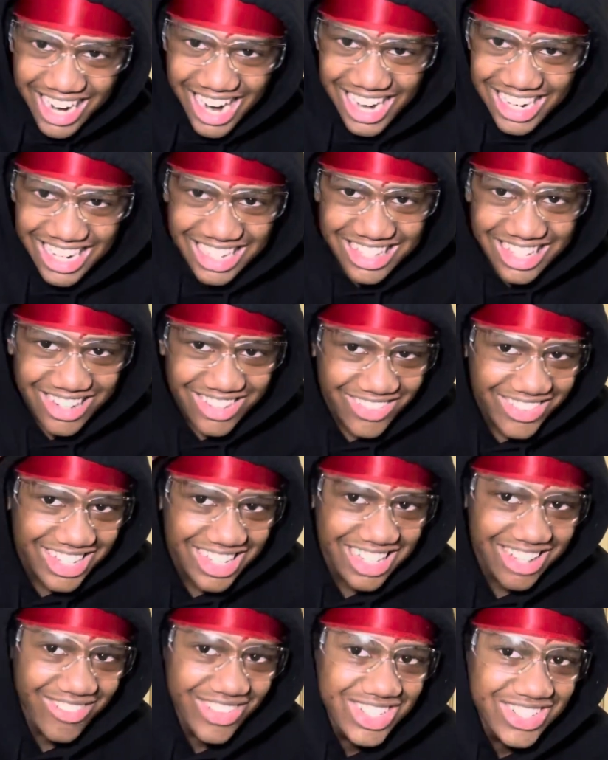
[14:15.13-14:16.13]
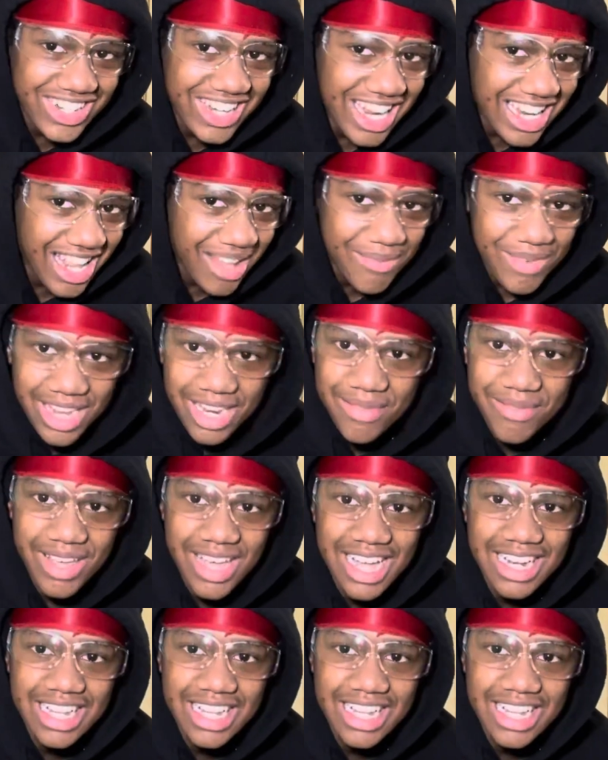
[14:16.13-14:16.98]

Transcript: I like the other one. Which one y'all like better, man?